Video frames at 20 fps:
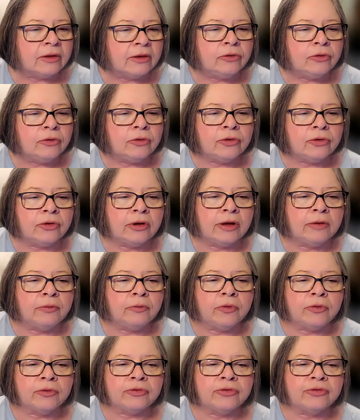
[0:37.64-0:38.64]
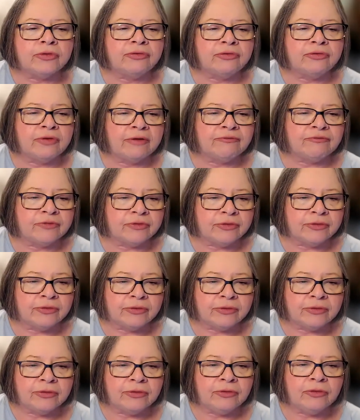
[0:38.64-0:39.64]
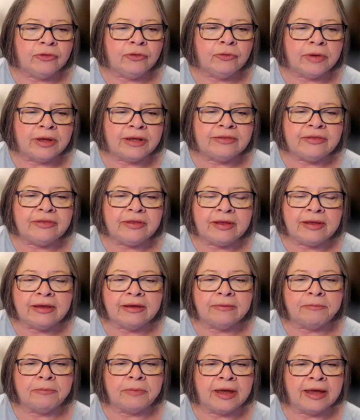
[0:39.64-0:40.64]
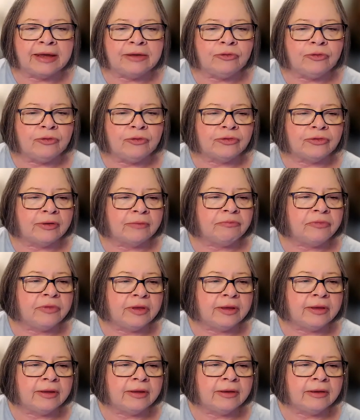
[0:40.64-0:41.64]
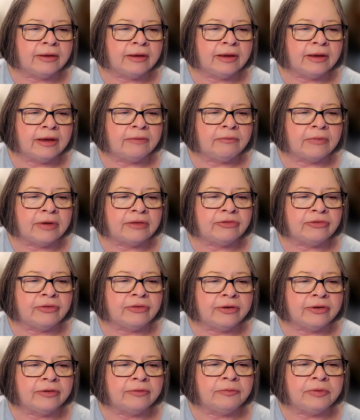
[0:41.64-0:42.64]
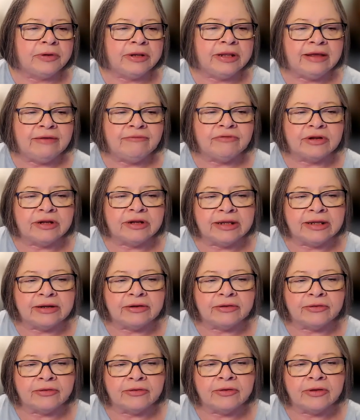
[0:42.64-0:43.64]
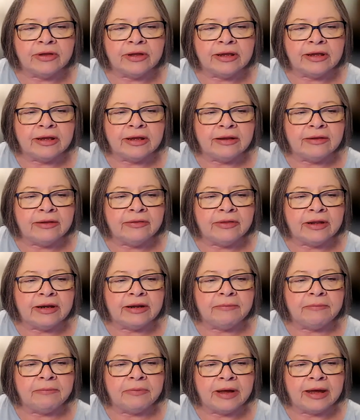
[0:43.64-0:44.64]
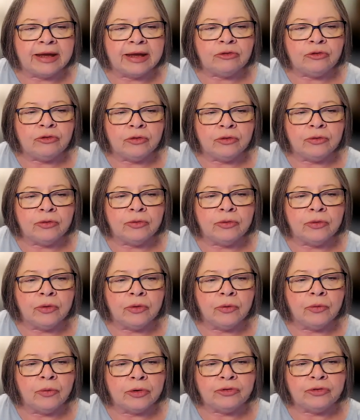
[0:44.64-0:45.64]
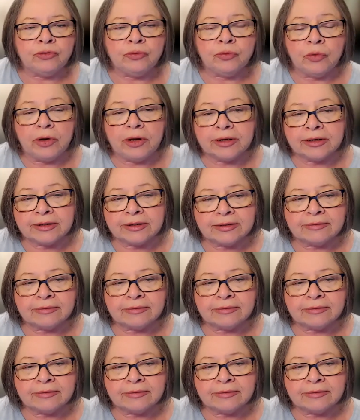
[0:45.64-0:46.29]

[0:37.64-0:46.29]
You do not want to suffer. You may think it buys you something and may still believe a little that it buys you what you want.